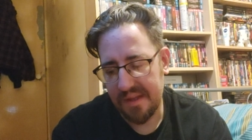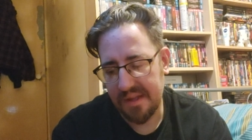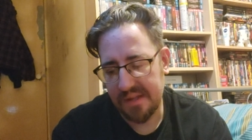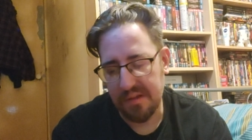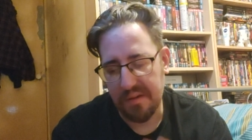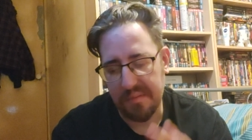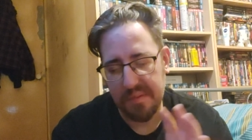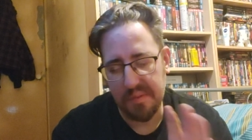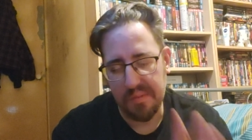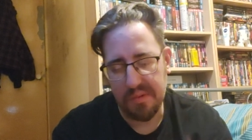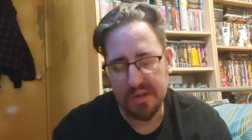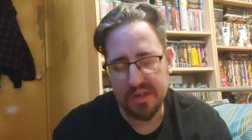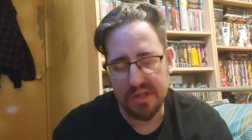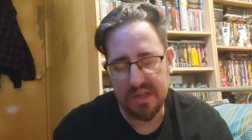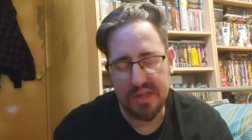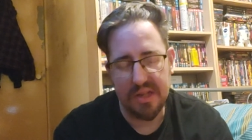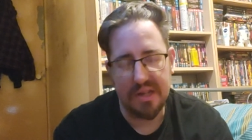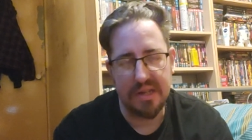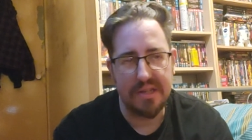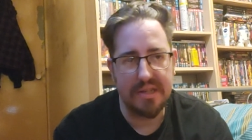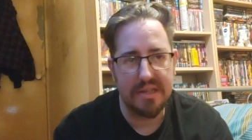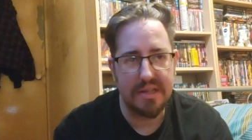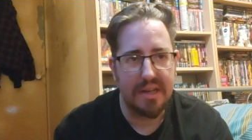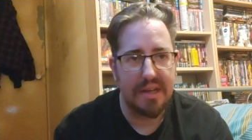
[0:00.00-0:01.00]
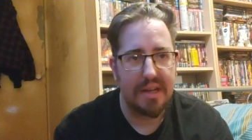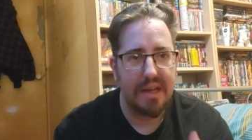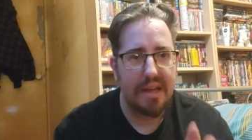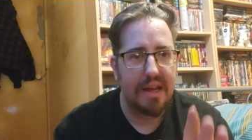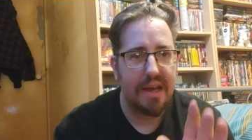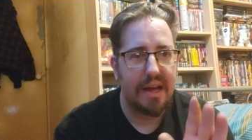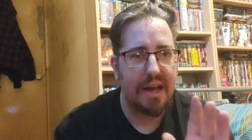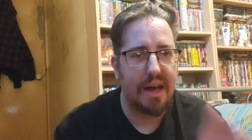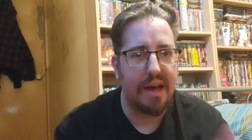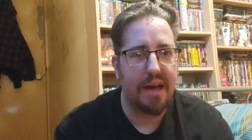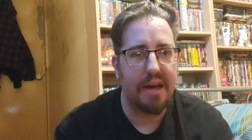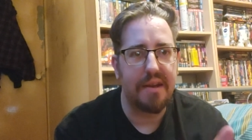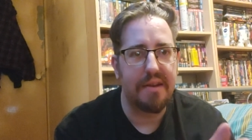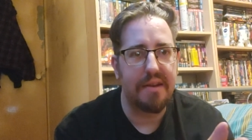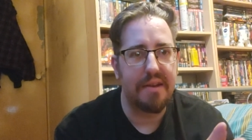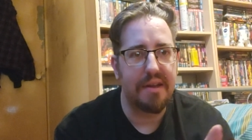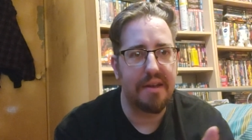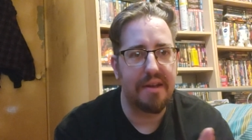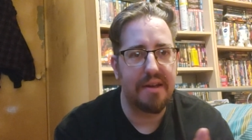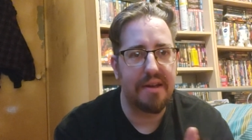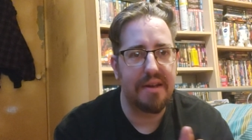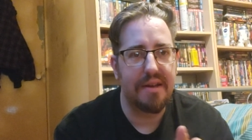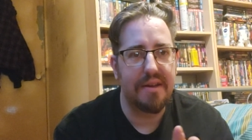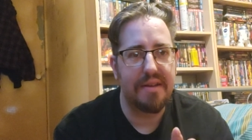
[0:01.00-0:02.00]
I've been watching this, and
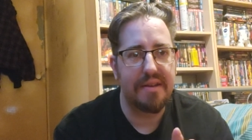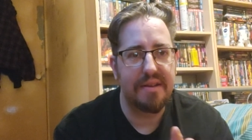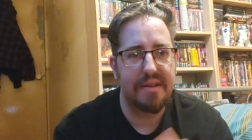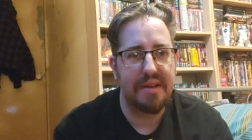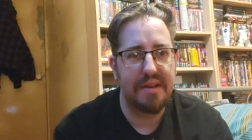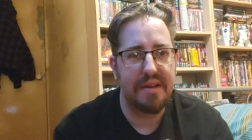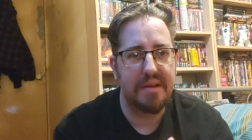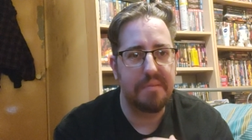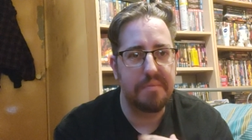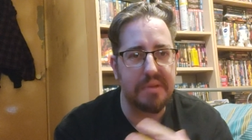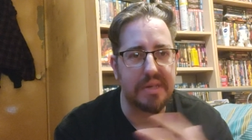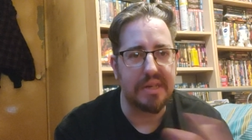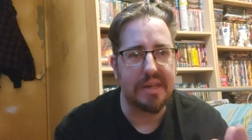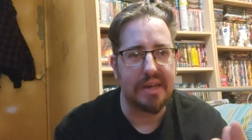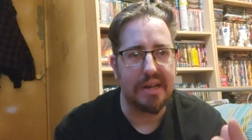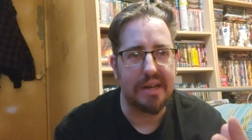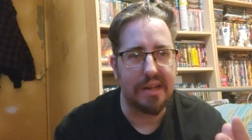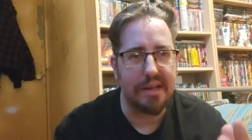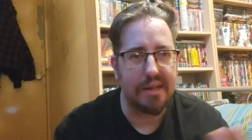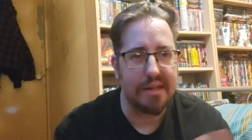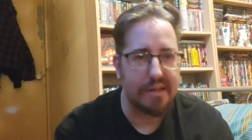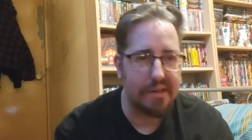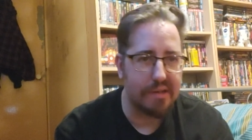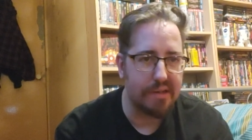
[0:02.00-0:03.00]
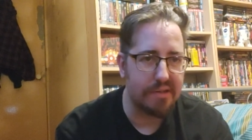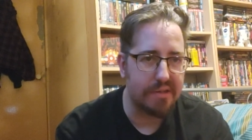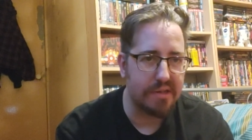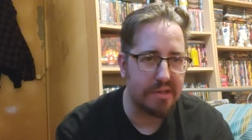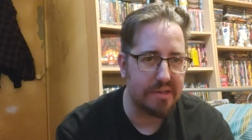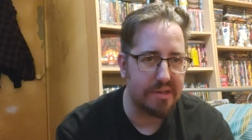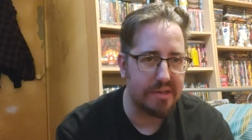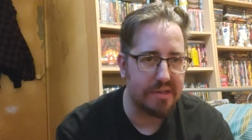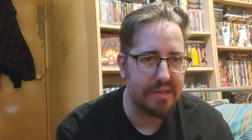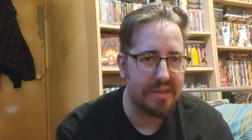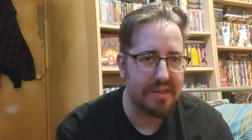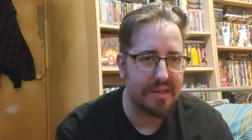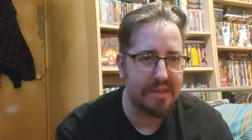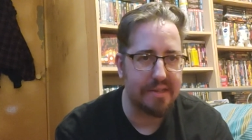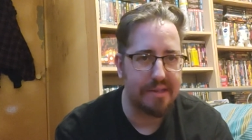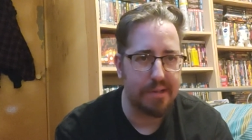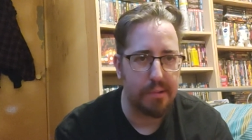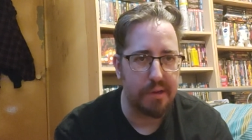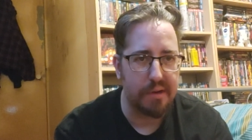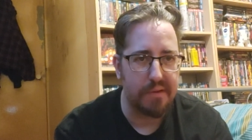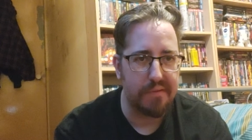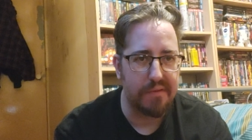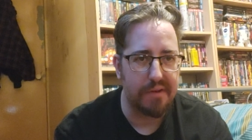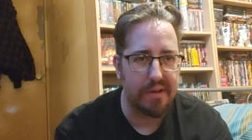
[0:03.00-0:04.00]
I've been giggling because it's
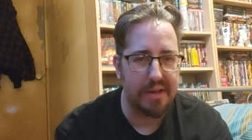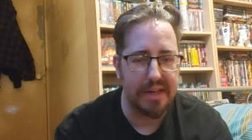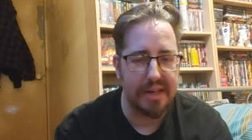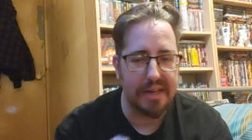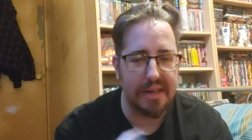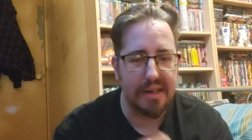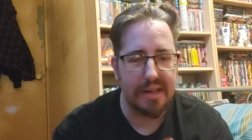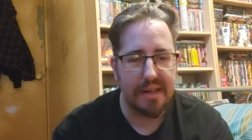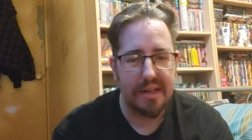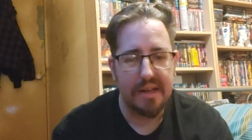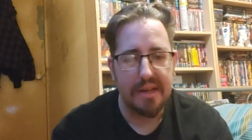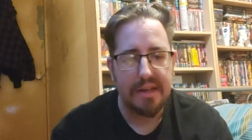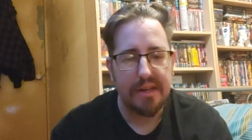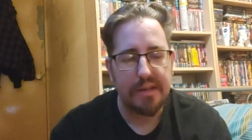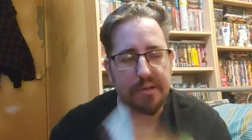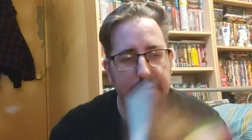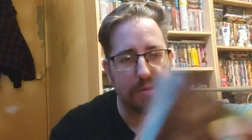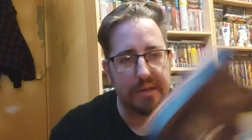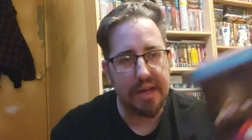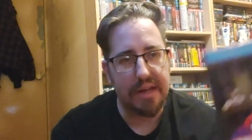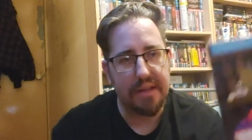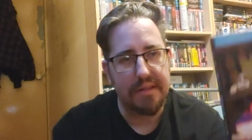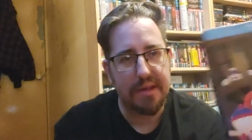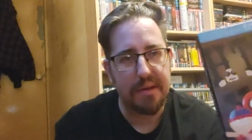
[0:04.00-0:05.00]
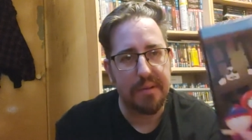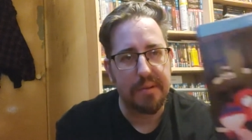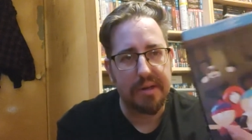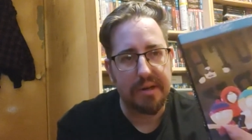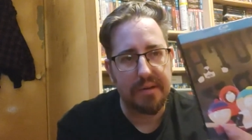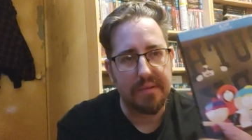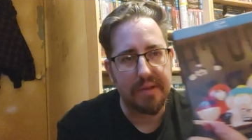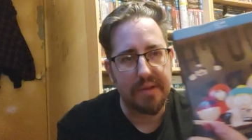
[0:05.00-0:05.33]
quite funny. So yeah, there we go.